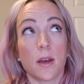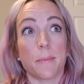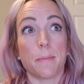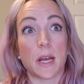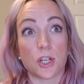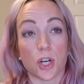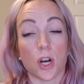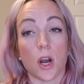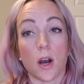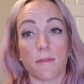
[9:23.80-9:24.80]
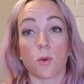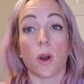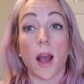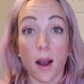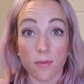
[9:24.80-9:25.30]
measure of
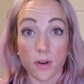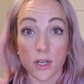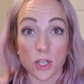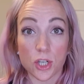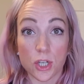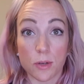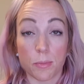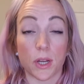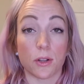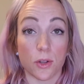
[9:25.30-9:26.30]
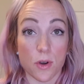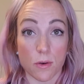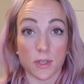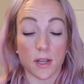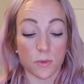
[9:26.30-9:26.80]
your average blood
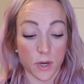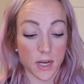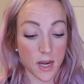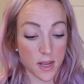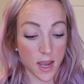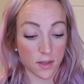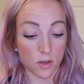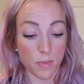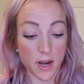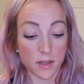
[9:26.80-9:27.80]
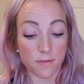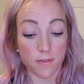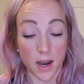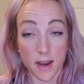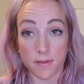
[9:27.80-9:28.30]
glucose. That's what it indicates. So mine is
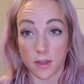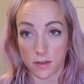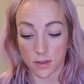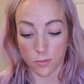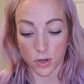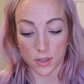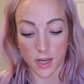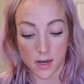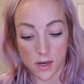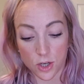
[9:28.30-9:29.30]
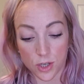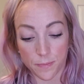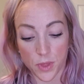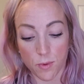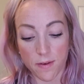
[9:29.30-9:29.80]
5, and this is in percentage.
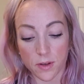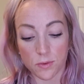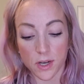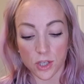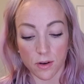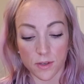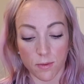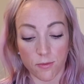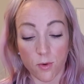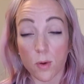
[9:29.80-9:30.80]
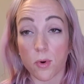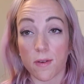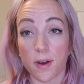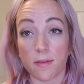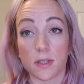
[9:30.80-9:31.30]
The reference range there is from 4.5
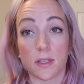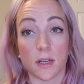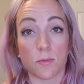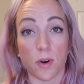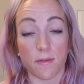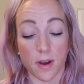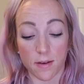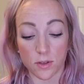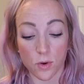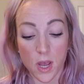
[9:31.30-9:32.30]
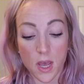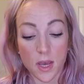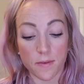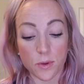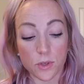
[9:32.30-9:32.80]
to 6.5. So
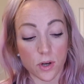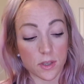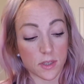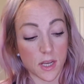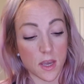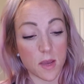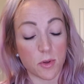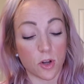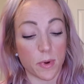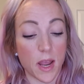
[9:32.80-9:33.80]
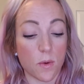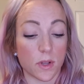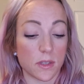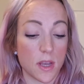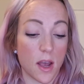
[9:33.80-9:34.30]
if you started seeing hemoglobin
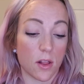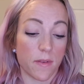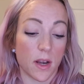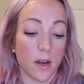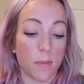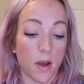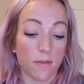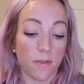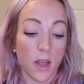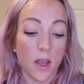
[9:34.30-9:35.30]
A1C elevated above